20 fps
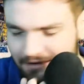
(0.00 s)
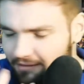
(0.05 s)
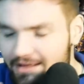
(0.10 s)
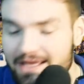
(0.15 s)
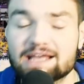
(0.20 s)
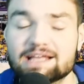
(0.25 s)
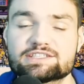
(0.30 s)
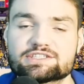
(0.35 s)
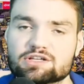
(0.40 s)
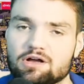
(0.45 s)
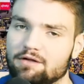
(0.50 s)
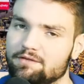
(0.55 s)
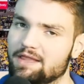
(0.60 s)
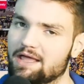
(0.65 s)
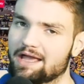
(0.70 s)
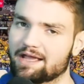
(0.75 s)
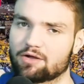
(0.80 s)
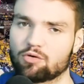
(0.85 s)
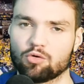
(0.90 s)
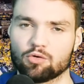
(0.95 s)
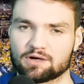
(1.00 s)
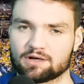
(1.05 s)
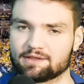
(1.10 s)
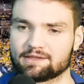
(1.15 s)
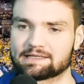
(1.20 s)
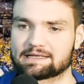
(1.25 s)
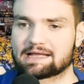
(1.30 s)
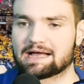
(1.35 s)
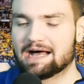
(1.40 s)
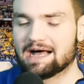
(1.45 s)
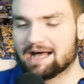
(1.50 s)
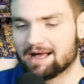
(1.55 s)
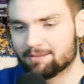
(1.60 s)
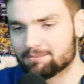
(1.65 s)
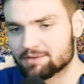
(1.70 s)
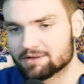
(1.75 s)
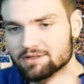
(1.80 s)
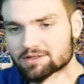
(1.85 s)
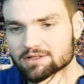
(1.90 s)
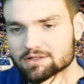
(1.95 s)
eats on that corn on the cob.